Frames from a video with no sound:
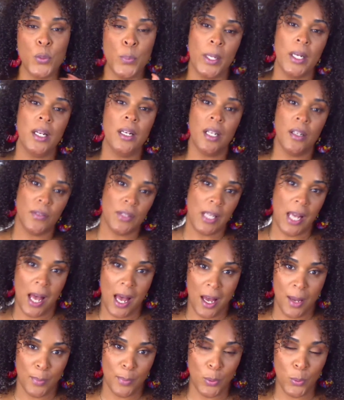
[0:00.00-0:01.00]
you spend enough
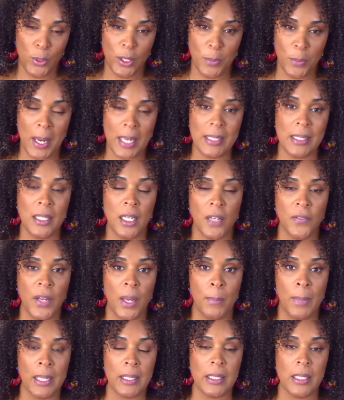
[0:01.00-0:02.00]
time with myself
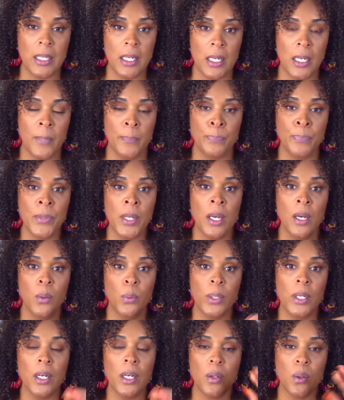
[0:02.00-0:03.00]
and my team,
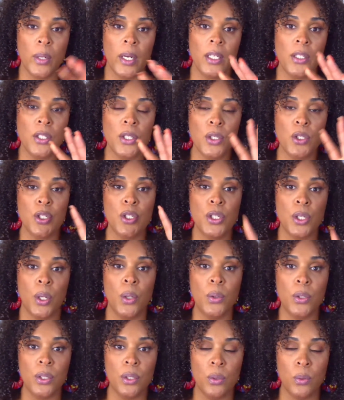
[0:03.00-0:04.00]
we are going to
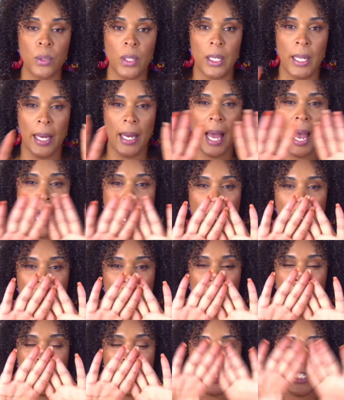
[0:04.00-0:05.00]
show you like how
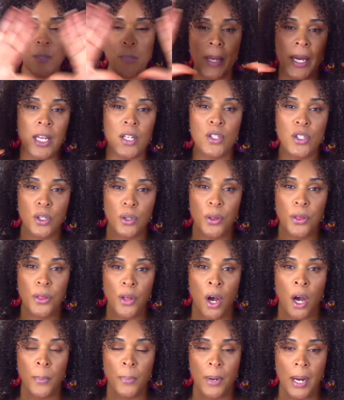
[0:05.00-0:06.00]
to expand your
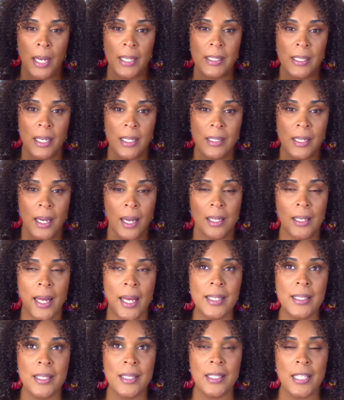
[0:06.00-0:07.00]
thought process. Like I
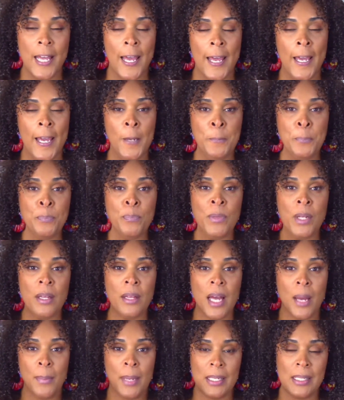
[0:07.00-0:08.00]
like to say
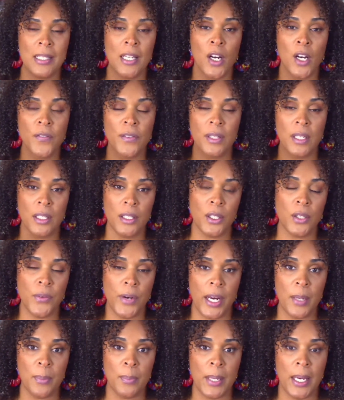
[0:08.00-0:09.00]
that myself and the
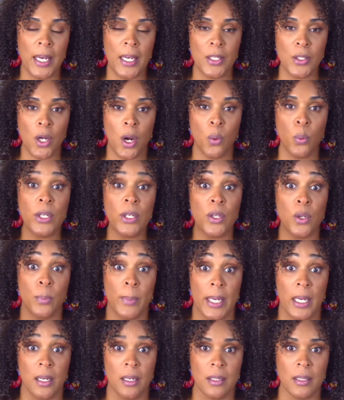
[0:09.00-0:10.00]
literary bays are
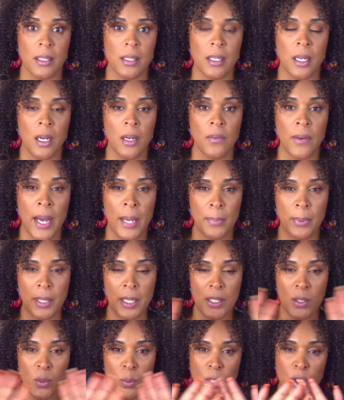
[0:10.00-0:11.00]
window makers, right?
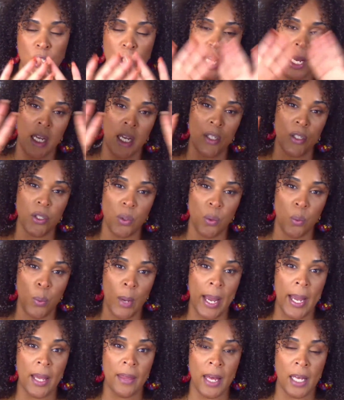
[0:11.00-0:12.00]
Because we change the
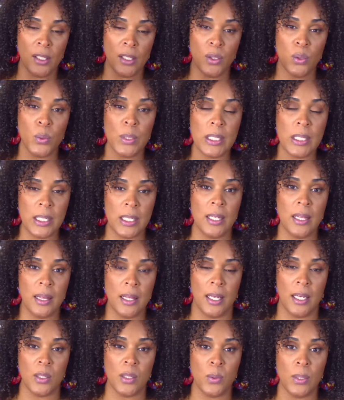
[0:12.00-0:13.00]
way that you see
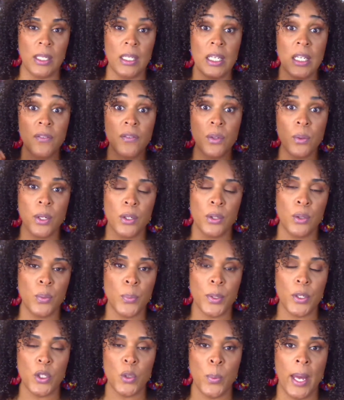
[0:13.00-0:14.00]
things. We give you a new
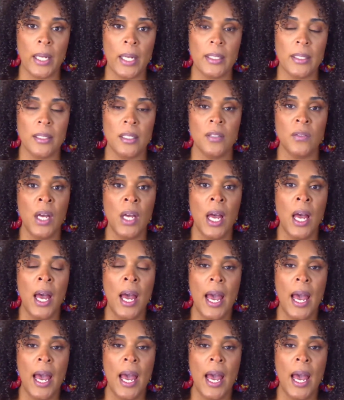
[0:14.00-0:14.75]
perspective.